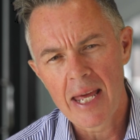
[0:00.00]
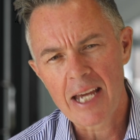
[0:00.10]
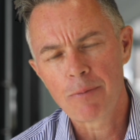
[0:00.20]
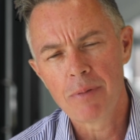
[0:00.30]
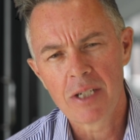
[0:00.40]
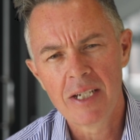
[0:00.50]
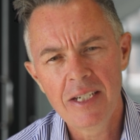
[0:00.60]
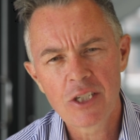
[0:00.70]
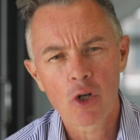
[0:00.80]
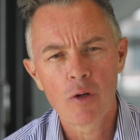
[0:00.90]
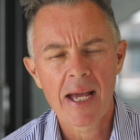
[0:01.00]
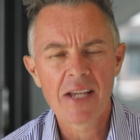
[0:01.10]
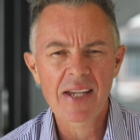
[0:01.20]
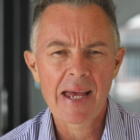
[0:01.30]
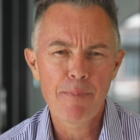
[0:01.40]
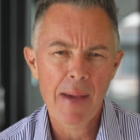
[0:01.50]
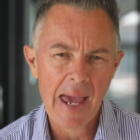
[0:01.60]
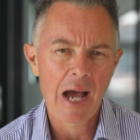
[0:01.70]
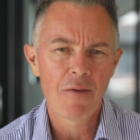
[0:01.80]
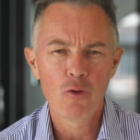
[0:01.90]
expertise creates a
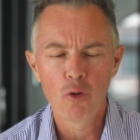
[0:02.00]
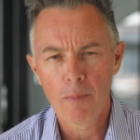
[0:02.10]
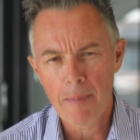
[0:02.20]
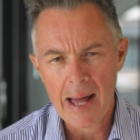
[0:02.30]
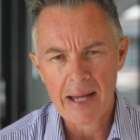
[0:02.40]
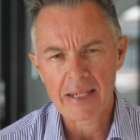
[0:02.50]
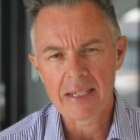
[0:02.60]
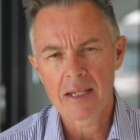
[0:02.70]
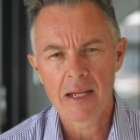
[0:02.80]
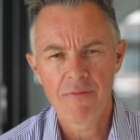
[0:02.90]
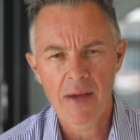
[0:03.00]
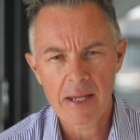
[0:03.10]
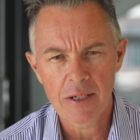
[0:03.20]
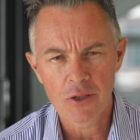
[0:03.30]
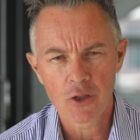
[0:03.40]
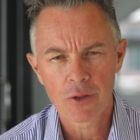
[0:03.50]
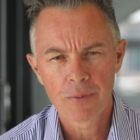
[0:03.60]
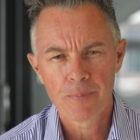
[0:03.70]
powerful marketing advantage.